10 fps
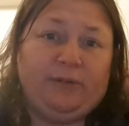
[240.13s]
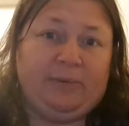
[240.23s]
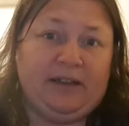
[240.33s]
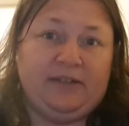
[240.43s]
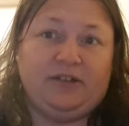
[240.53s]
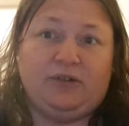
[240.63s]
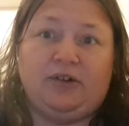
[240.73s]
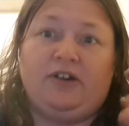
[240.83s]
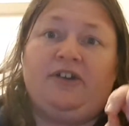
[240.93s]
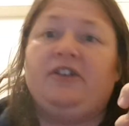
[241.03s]
would be in the
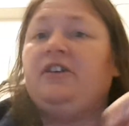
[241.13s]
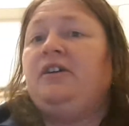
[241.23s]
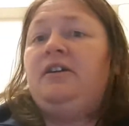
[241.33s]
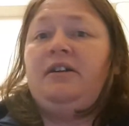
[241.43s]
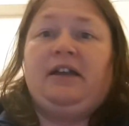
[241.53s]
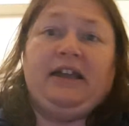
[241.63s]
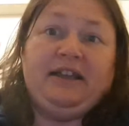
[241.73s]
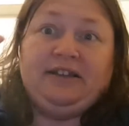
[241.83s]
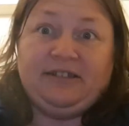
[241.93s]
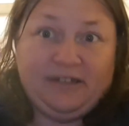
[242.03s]
door,
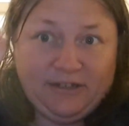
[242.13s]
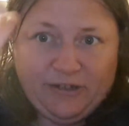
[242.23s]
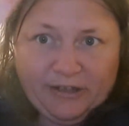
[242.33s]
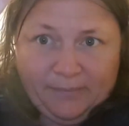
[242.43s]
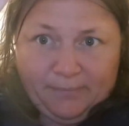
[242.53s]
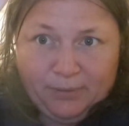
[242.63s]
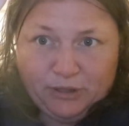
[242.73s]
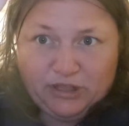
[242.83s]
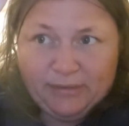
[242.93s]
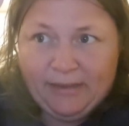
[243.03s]
and you could
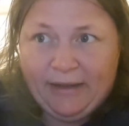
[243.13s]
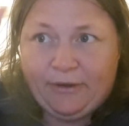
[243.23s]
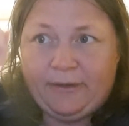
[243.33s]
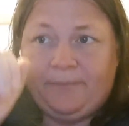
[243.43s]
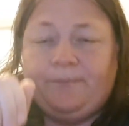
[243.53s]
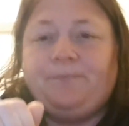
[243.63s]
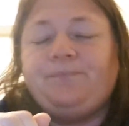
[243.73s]
push them out in.